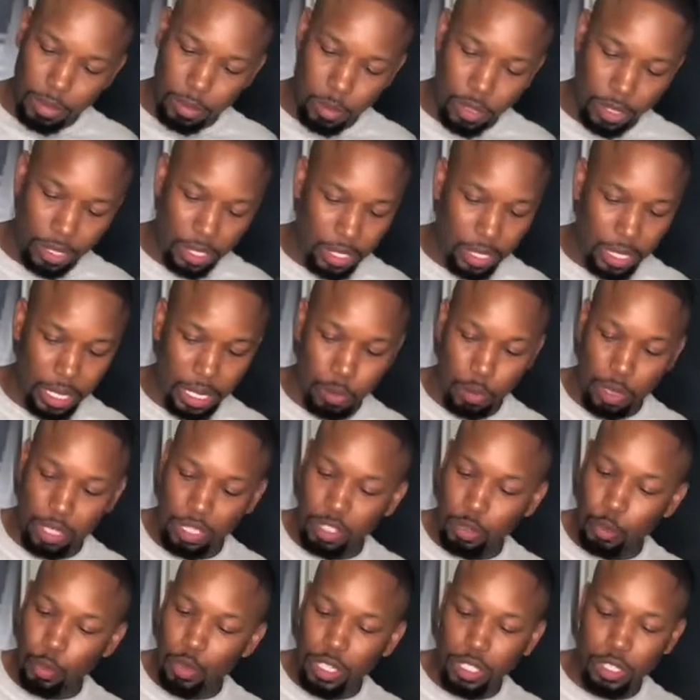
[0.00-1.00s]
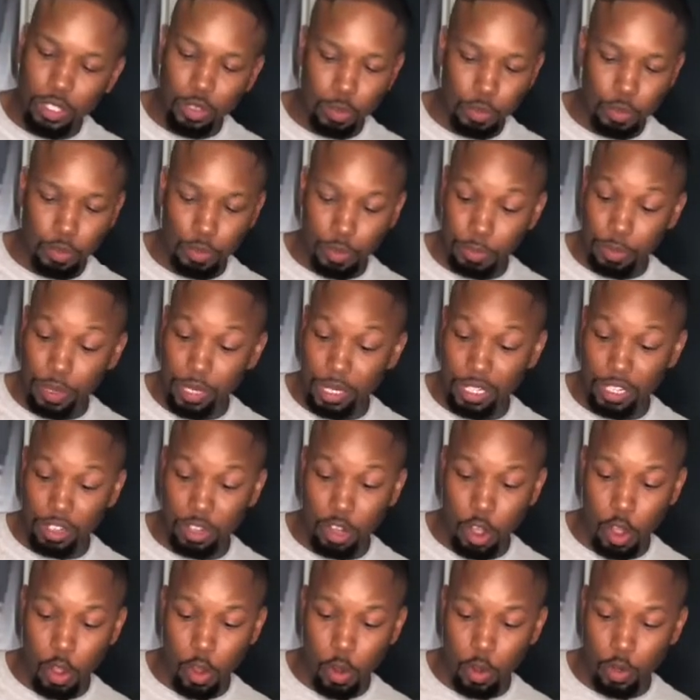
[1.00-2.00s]
Once again, we're putting
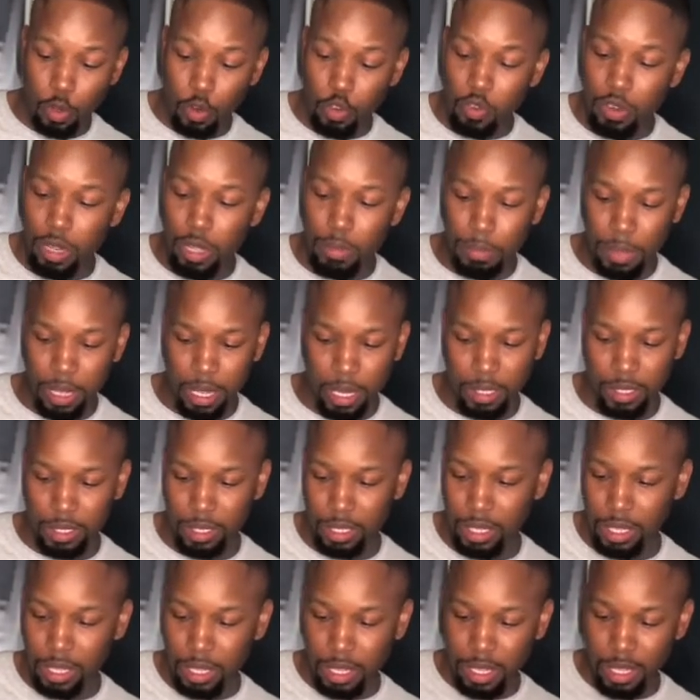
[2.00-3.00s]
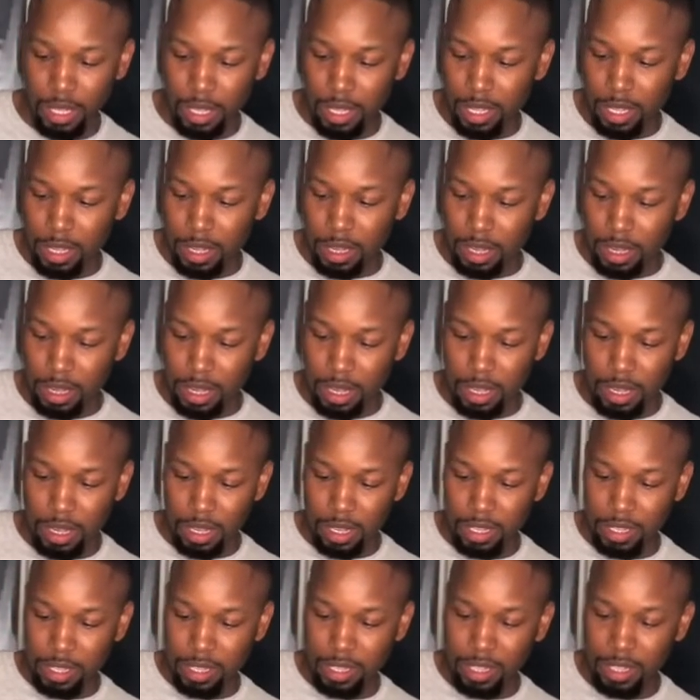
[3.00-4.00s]
a whole new remix
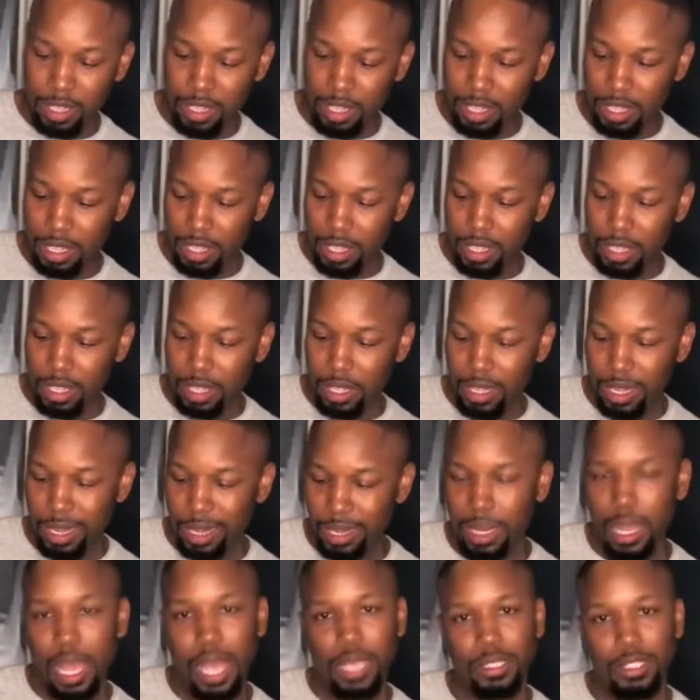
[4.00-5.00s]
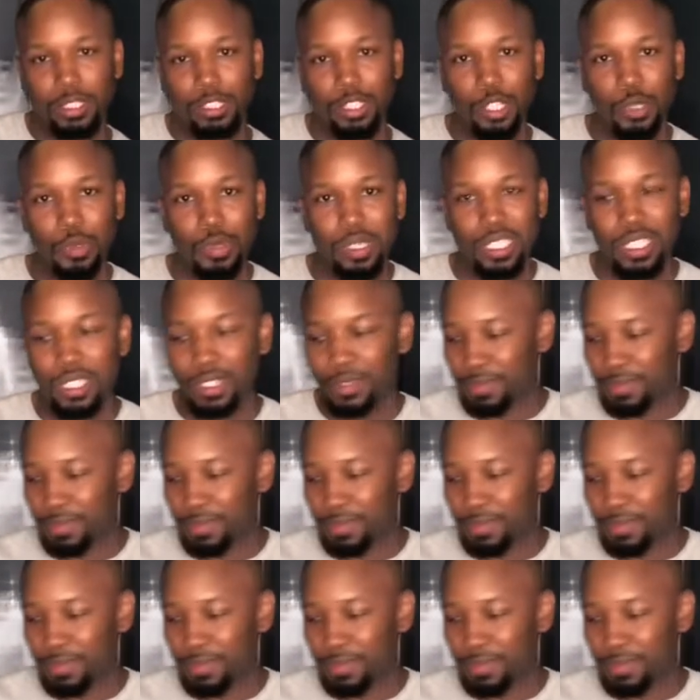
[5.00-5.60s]
on a classic tuna.